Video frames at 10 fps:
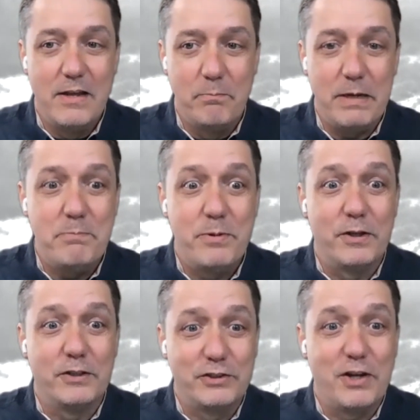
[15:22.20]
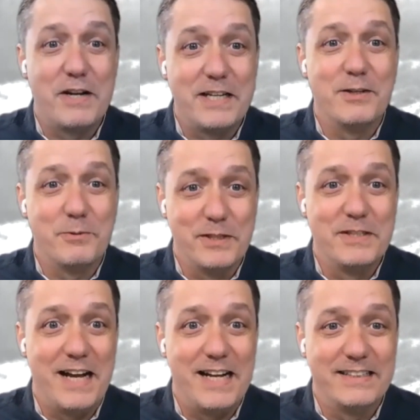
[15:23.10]
people are starting to
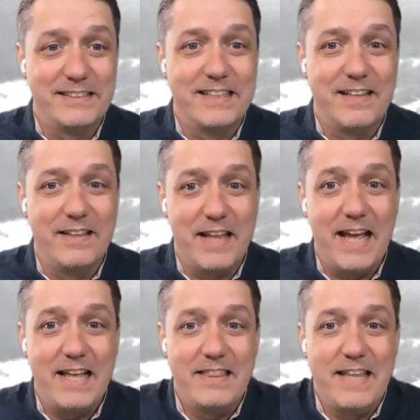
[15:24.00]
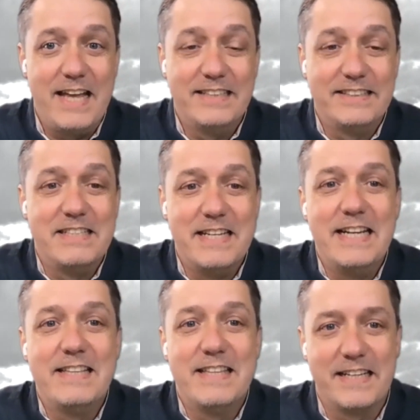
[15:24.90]
realize that is
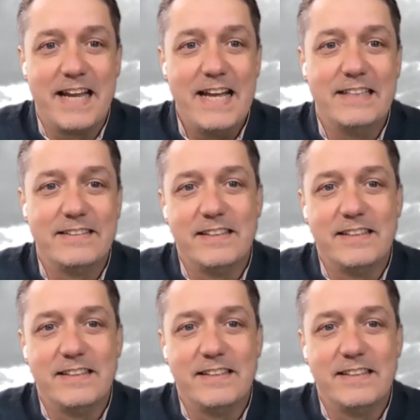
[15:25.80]
indeed the case,